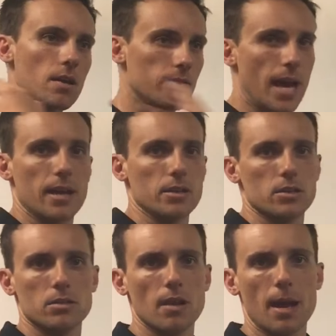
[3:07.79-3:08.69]
That
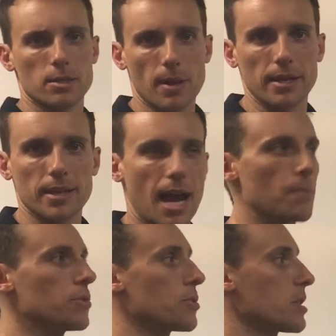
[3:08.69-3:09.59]
is spending time
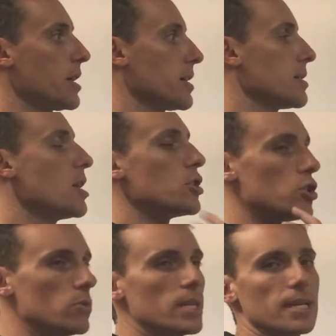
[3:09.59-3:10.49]
with your kids.
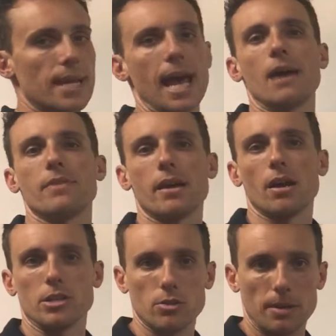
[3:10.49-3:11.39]
You need to have that
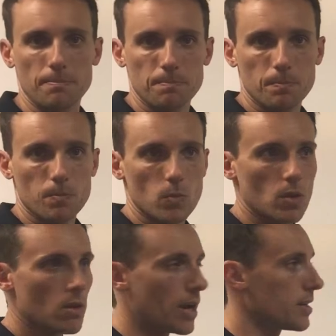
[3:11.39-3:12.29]
ice cream.
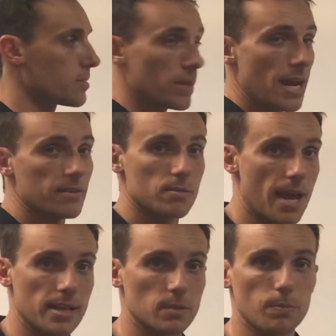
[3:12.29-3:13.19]
It doesn't mean it
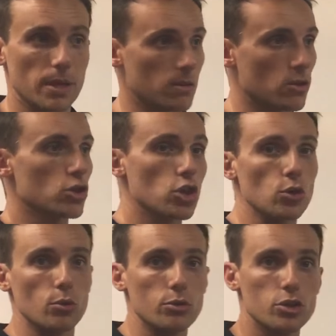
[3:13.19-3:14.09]
has to be
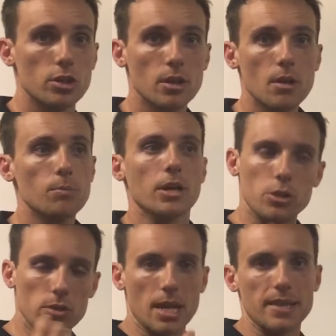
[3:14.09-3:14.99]
huge, but you
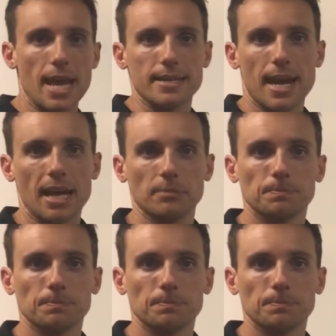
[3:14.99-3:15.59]
need that time.